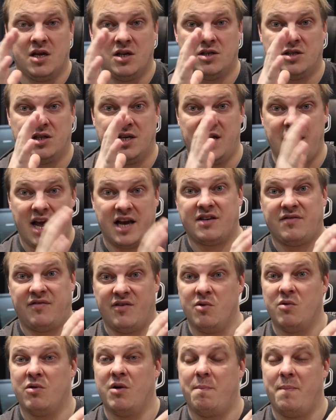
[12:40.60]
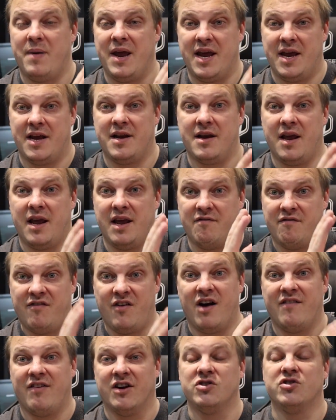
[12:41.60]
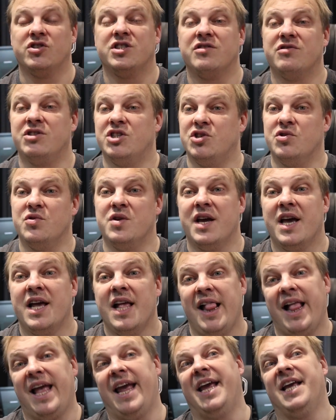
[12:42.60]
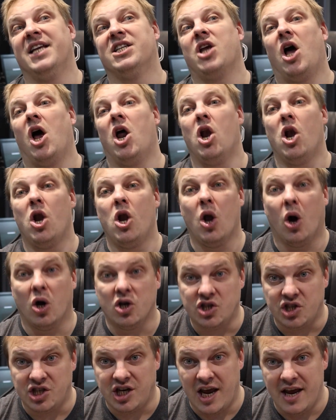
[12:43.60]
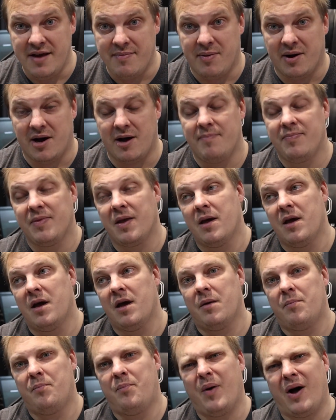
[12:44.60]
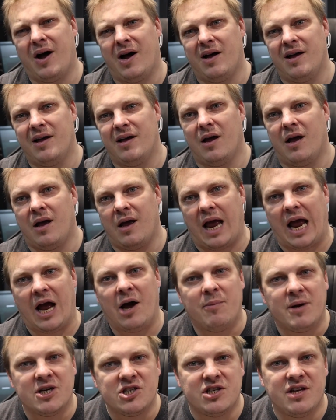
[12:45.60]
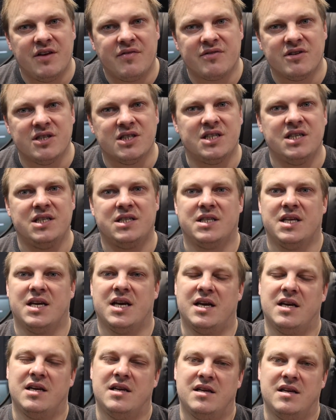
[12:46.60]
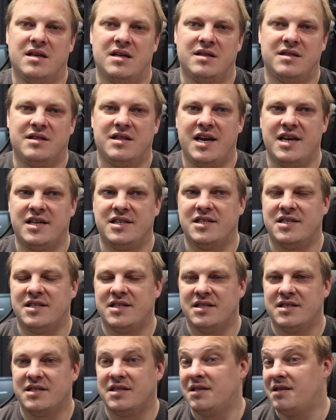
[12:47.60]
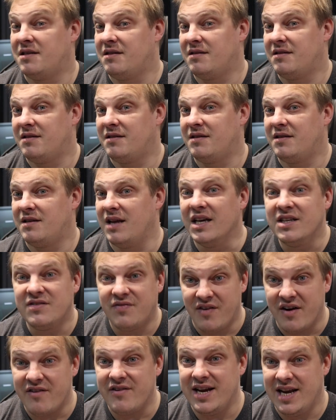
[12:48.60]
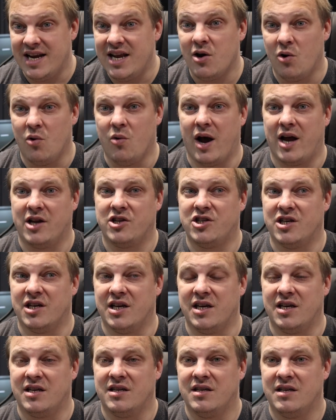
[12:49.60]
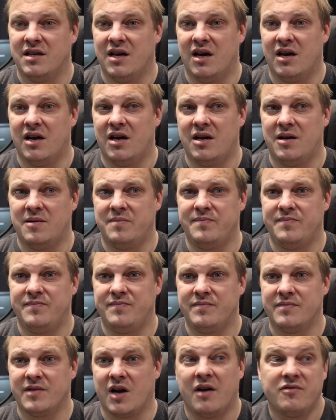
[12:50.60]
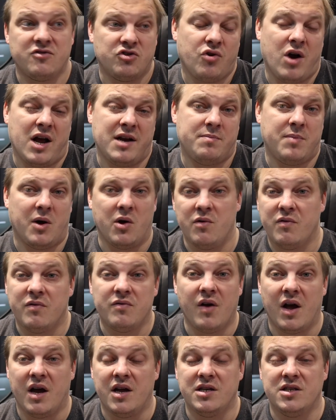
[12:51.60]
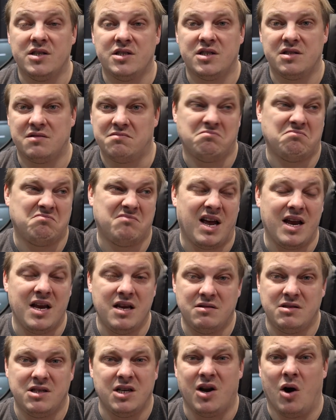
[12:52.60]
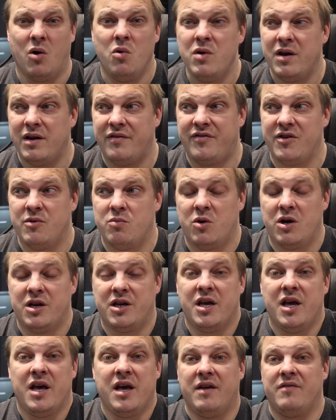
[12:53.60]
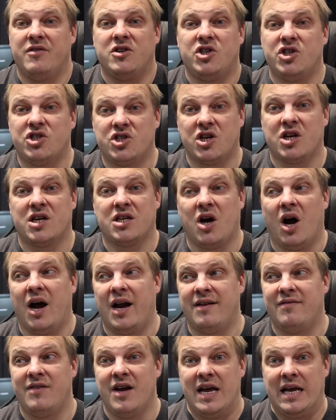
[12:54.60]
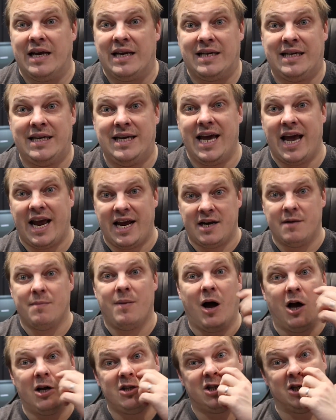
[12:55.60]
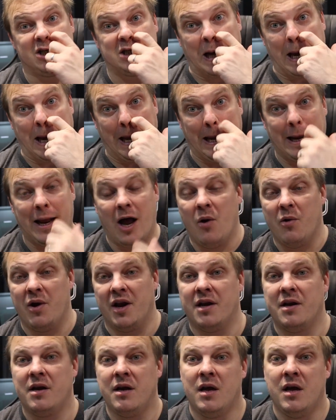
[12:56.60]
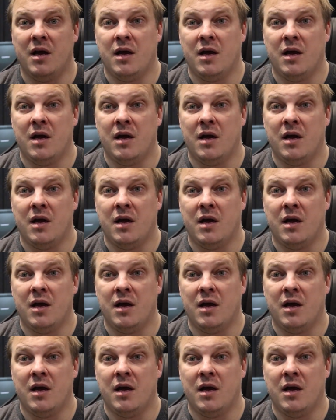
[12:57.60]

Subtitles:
So the X filter being in 500 series unit is a lot cheaper, but how much difference is there? There's very little, actually. I've tried both, and they, if you're just kind of getting a master chain going,